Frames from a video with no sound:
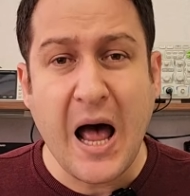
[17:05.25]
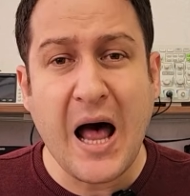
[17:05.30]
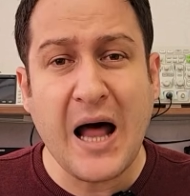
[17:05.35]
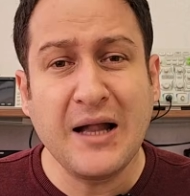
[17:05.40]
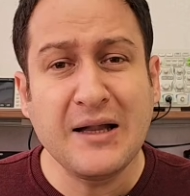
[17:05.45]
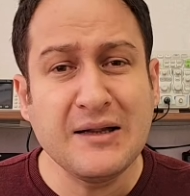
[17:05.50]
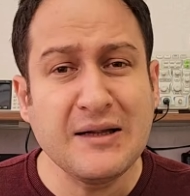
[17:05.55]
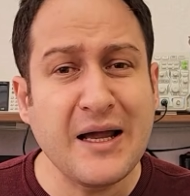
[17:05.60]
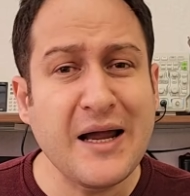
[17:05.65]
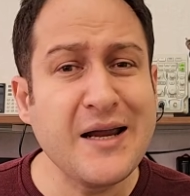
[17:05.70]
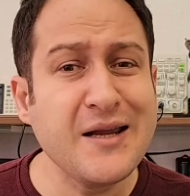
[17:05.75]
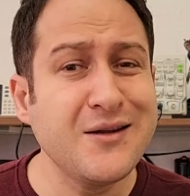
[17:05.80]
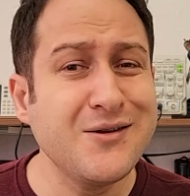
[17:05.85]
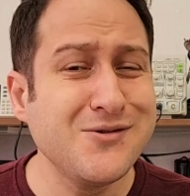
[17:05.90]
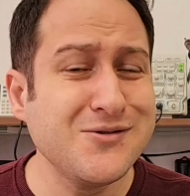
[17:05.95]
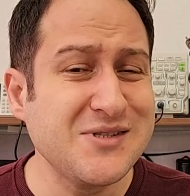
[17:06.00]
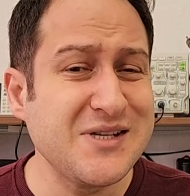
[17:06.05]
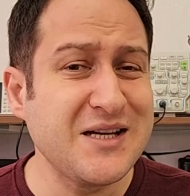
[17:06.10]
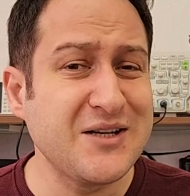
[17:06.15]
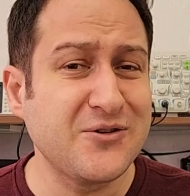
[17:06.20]
Unlike
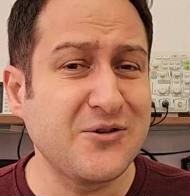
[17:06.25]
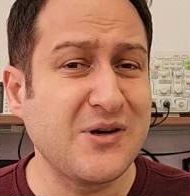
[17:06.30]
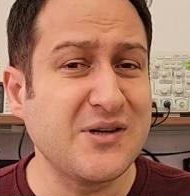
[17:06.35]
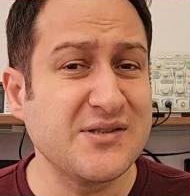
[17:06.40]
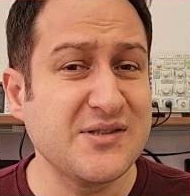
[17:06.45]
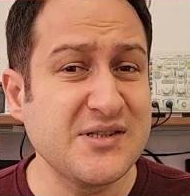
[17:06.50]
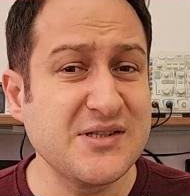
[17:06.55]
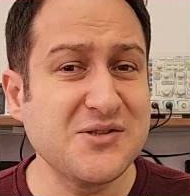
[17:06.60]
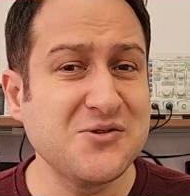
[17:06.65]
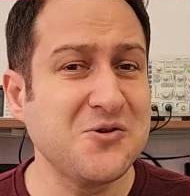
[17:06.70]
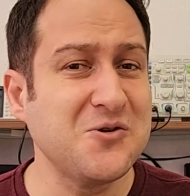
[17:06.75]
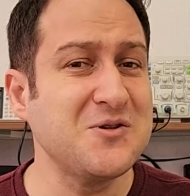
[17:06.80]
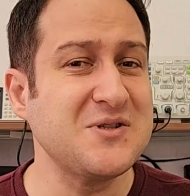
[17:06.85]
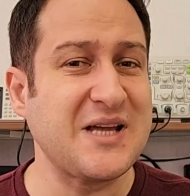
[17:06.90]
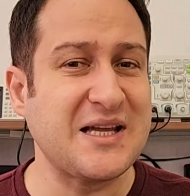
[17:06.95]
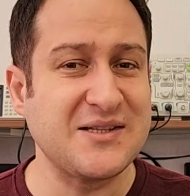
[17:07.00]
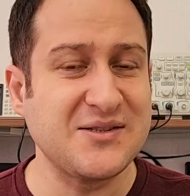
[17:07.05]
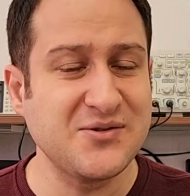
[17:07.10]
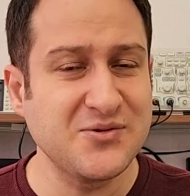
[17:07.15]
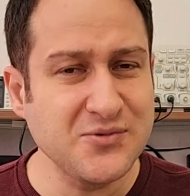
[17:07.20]
using
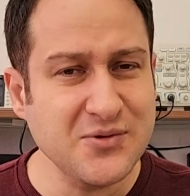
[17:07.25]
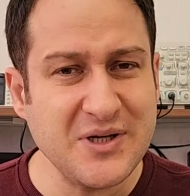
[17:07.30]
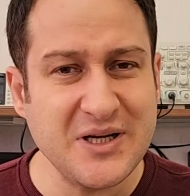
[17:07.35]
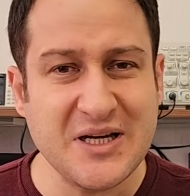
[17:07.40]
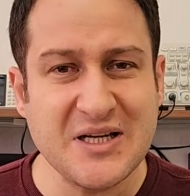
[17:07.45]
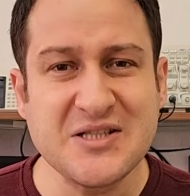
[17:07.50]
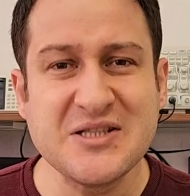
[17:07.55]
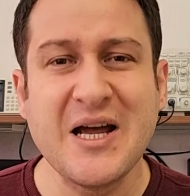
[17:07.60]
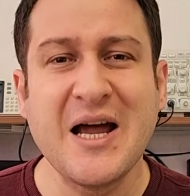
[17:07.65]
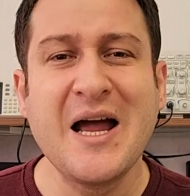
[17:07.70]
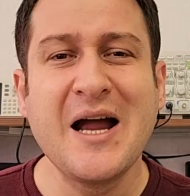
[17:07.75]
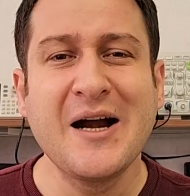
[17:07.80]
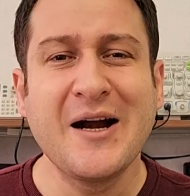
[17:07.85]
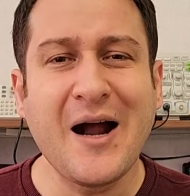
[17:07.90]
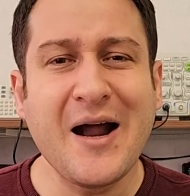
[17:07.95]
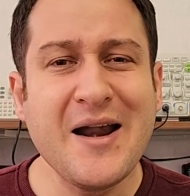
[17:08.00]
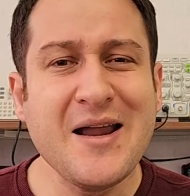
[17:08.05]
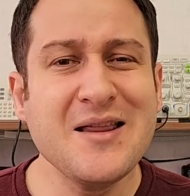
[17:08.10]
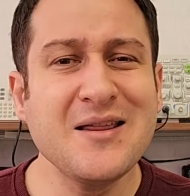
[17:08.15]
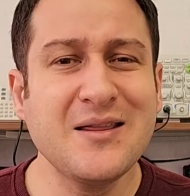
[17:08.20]
transistors as switch,
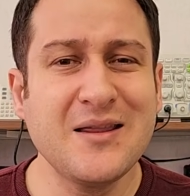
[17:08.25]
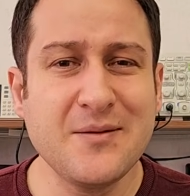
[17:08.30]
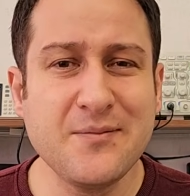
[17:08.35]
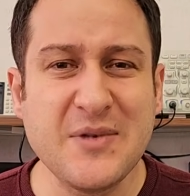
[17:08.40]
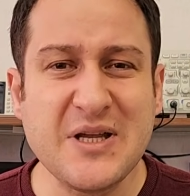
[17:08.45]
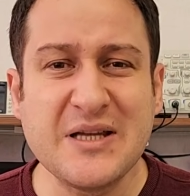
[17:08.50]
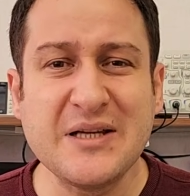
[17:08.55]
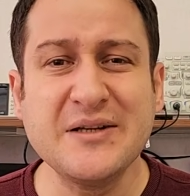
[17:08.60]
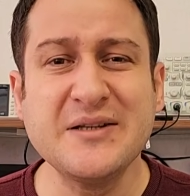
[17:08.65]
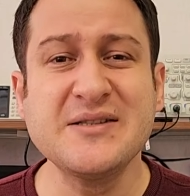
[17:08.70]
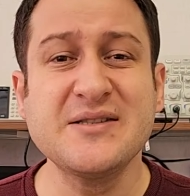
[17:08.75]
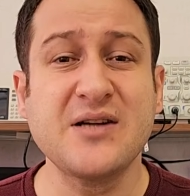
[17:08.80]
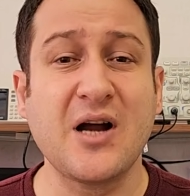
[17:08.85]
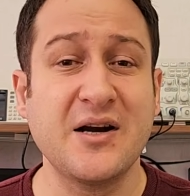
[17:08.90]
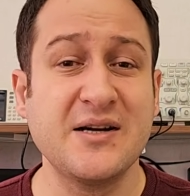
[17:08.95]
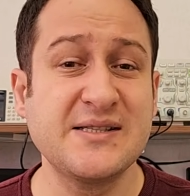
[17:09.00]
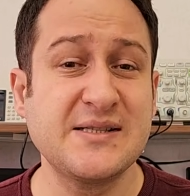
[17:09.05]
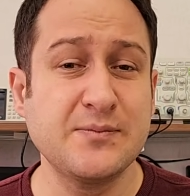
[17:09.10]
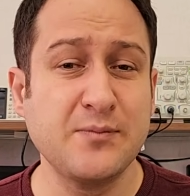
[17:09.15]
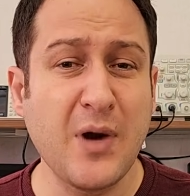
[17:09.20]
current limiters
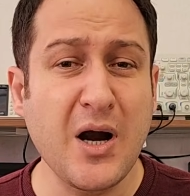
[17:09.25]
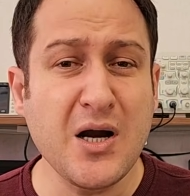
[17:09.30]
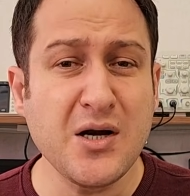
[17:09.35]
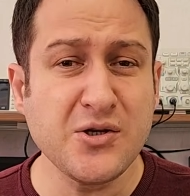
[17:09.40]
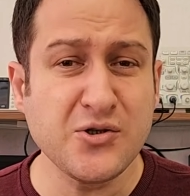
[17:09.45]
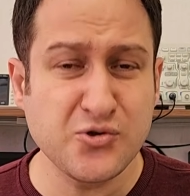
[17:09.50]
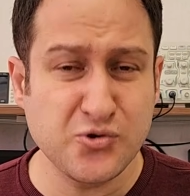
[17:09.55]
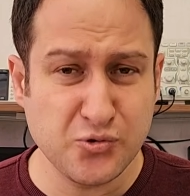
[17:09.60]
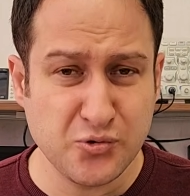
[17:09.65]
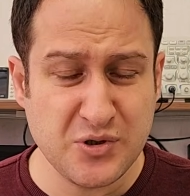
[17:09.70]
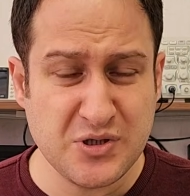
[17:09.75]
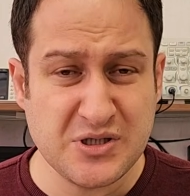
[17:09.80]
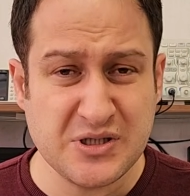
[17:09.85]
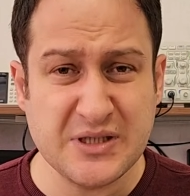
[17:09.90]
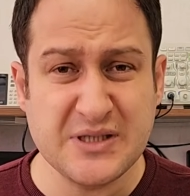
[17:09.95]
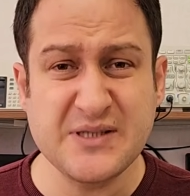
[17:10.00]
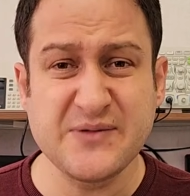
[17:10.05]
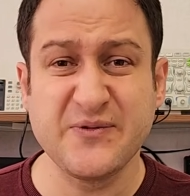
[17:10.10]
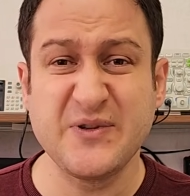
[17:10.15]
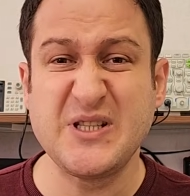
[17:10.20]
are smart
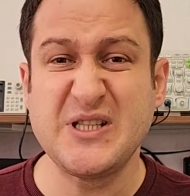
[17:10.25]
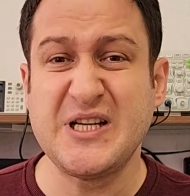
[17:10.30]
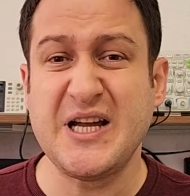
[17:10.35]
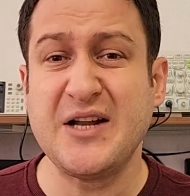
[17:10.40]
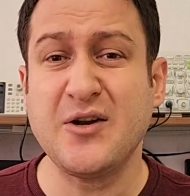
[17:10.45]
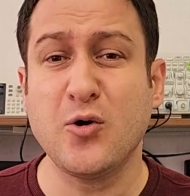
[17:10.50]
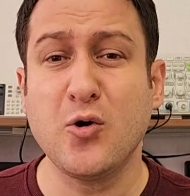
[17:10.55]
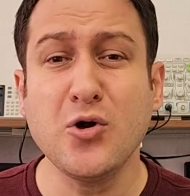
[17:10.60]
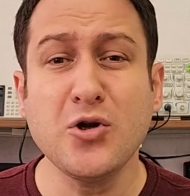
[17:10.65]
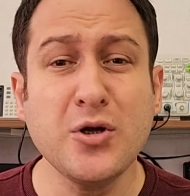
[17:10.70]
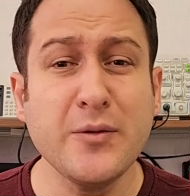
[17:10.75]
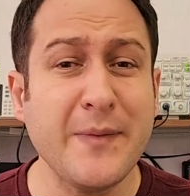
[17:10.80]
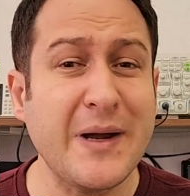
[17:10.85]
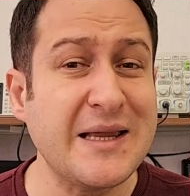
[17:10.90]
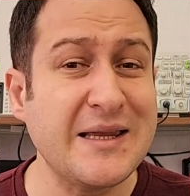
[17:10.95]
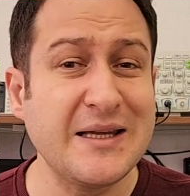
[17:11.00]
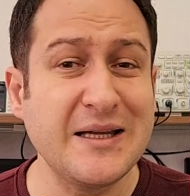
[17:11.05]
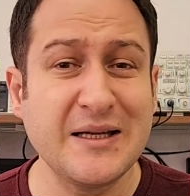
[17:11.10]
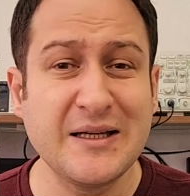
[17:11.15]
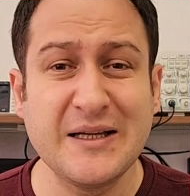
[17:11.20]
switches which can
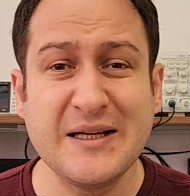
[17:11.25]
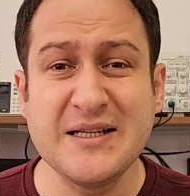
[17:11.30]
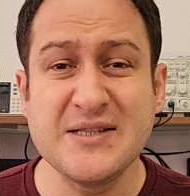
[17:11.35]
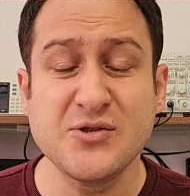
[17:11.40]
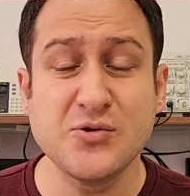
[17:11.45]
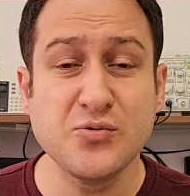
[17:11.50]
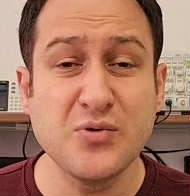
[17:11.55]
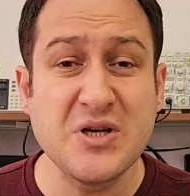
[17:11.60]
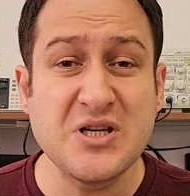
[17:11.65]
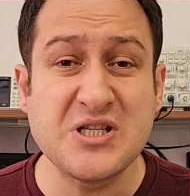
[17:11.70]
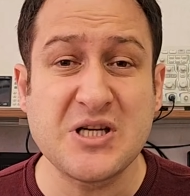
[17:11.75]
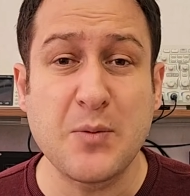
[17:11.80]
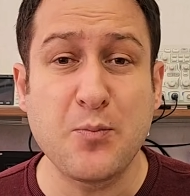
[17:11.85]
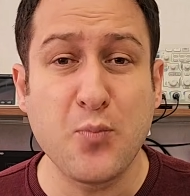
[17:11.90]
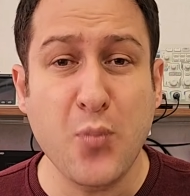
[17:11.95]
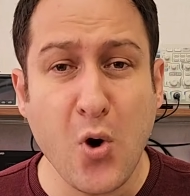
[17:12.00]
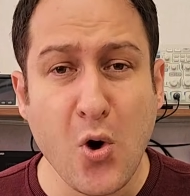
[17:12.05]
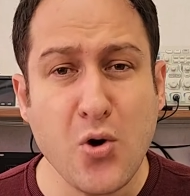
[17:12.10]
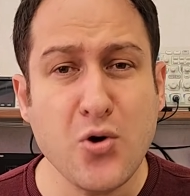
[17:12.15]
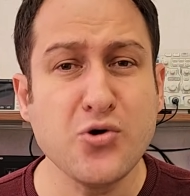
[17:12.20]
automatically switch a
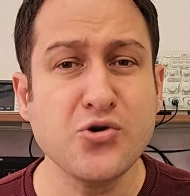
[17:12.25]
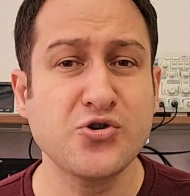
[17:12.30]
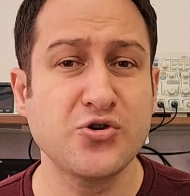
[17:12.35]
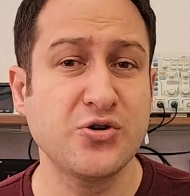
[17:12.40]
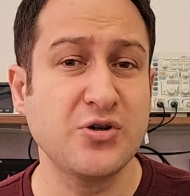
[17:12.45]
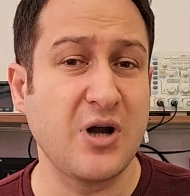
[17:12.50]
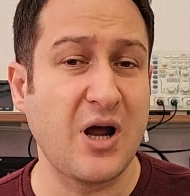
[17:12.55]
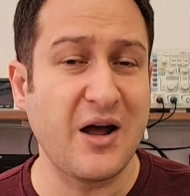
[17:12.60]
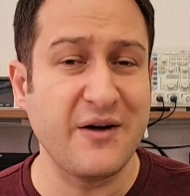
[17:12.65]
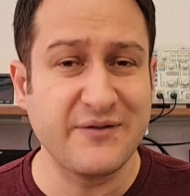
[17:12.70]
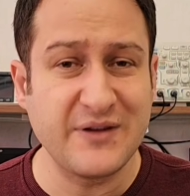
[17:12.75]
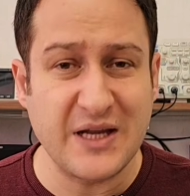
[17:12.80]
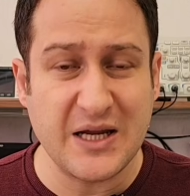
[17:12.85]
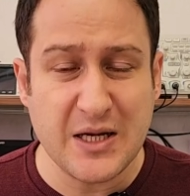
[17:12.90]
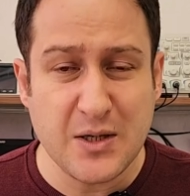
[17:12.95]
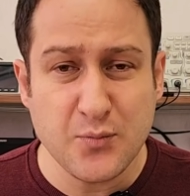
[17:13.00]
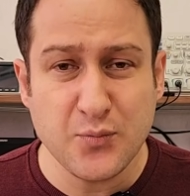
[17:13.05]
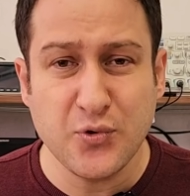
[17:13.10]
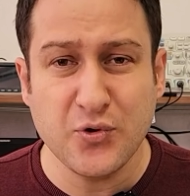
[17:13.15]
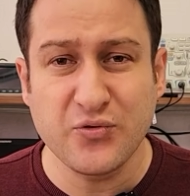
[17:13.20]
portion of the
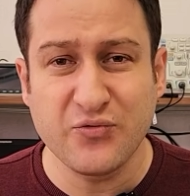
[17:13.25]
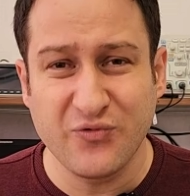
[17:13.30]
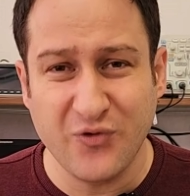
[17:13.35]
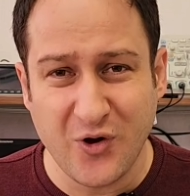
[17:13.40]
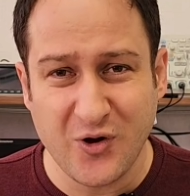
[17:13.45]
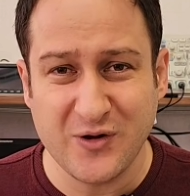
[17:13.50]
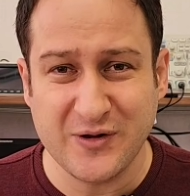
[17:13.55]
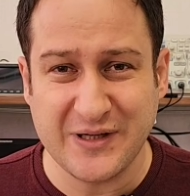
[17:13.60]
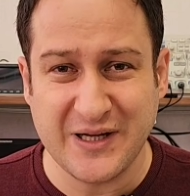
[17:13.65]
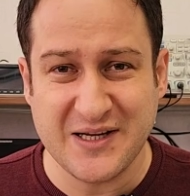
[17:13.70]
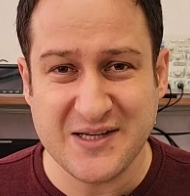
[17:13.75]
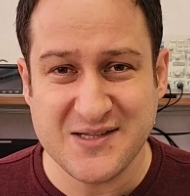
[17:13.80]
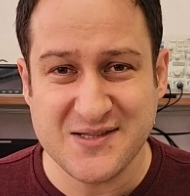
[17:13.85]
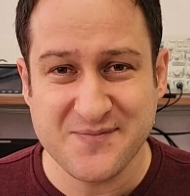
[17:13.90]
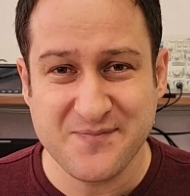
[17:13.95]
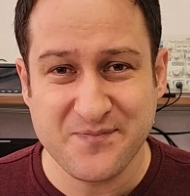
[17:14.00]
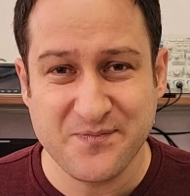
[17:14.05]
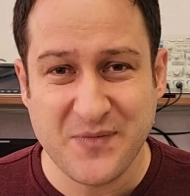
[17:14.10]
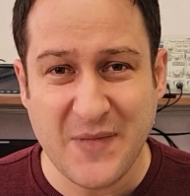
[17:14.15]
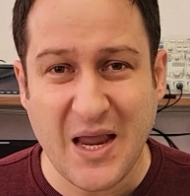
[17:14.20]
input voltage.